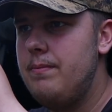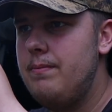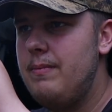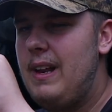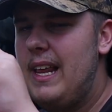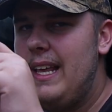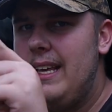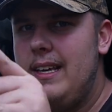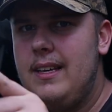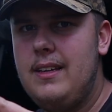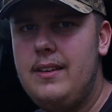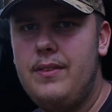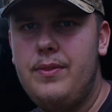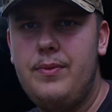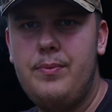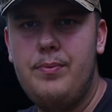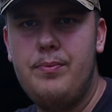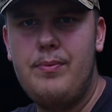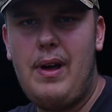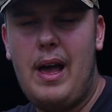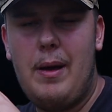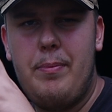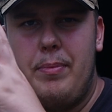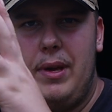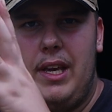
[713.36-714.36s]
lake
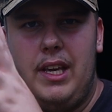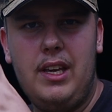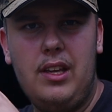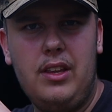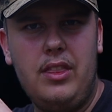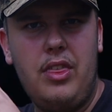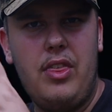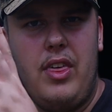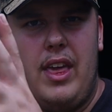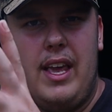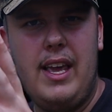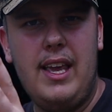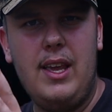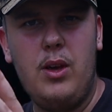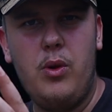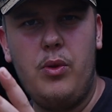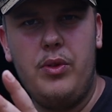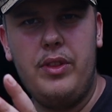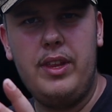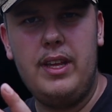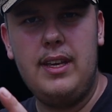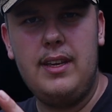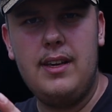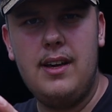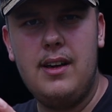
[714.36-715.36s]
mapping thingy
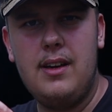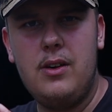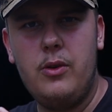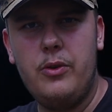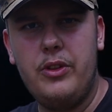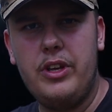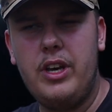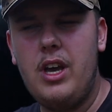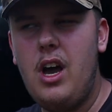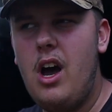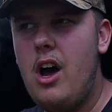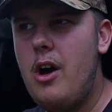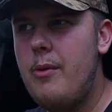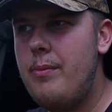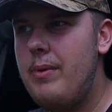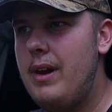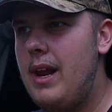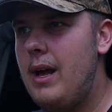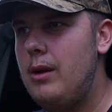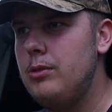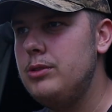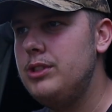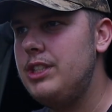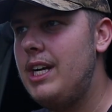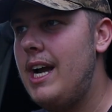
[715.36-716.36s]
on the Carp
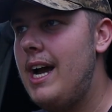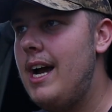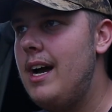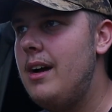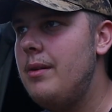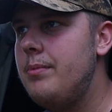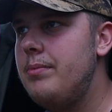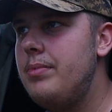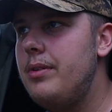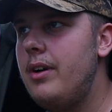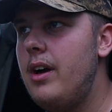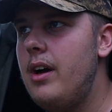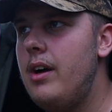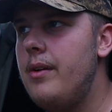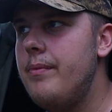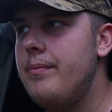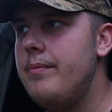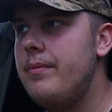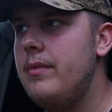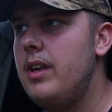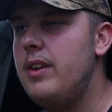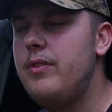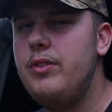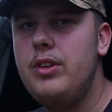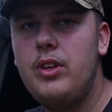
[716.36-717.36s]
Lounge app.
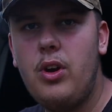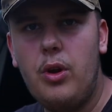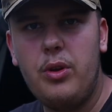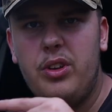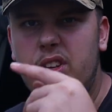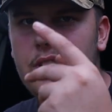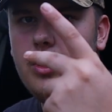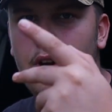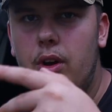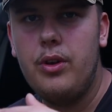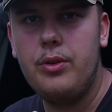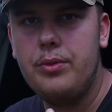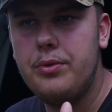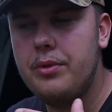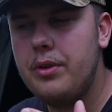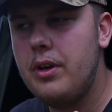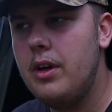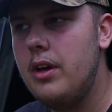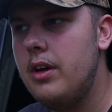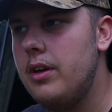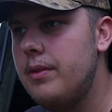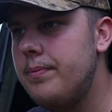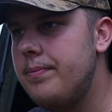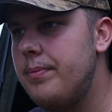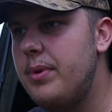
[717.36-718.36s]
If you know, you know.
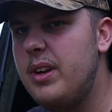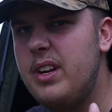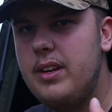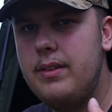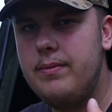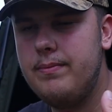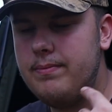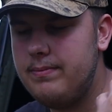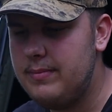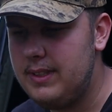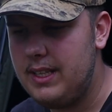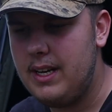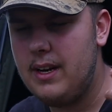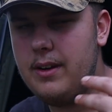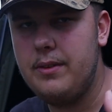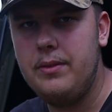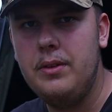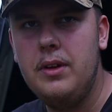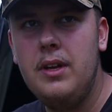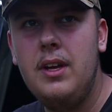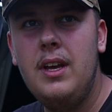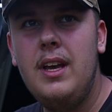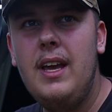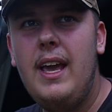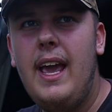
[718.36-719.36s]
You know,
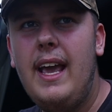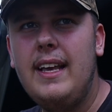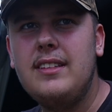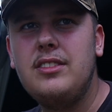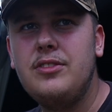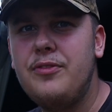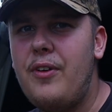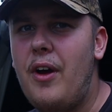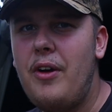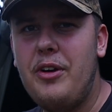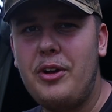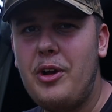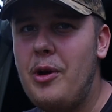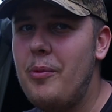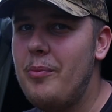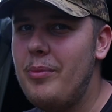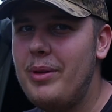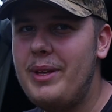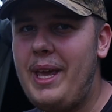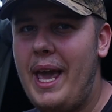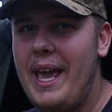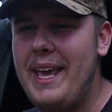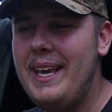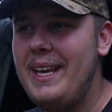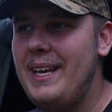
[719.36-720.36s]
it's a very
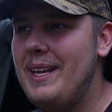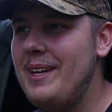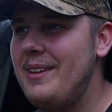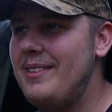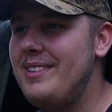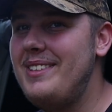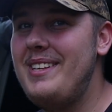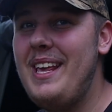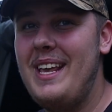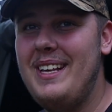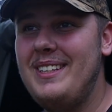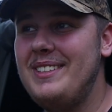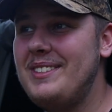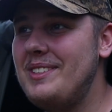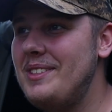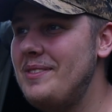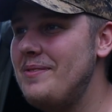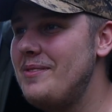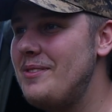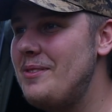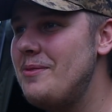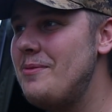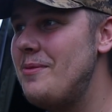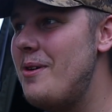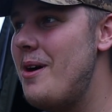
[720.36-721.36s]
complicated
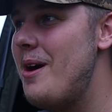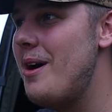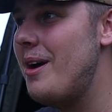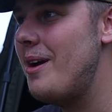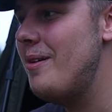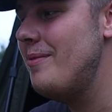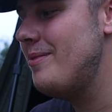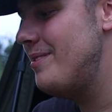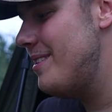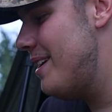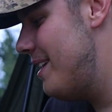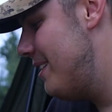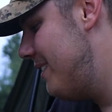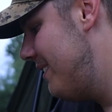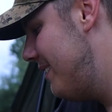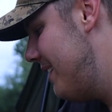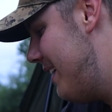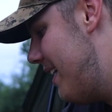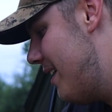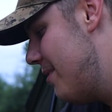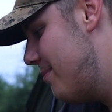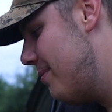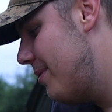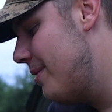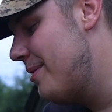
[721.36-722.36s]
system to work, I'm telling you
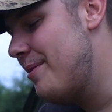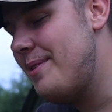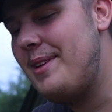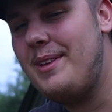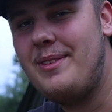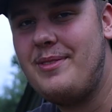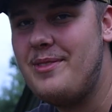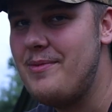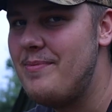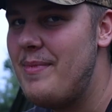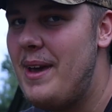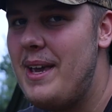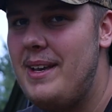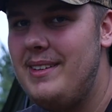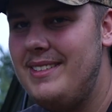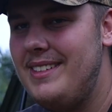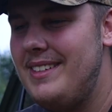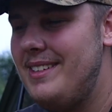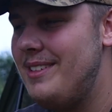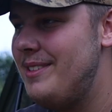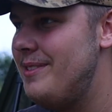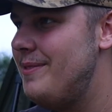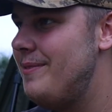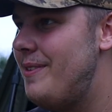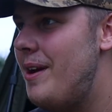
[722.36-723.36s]
now, but it's
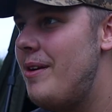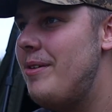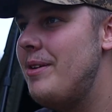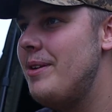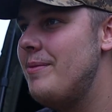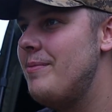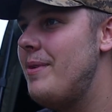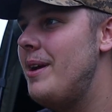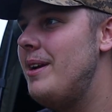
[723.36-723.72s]
amazing. It's a very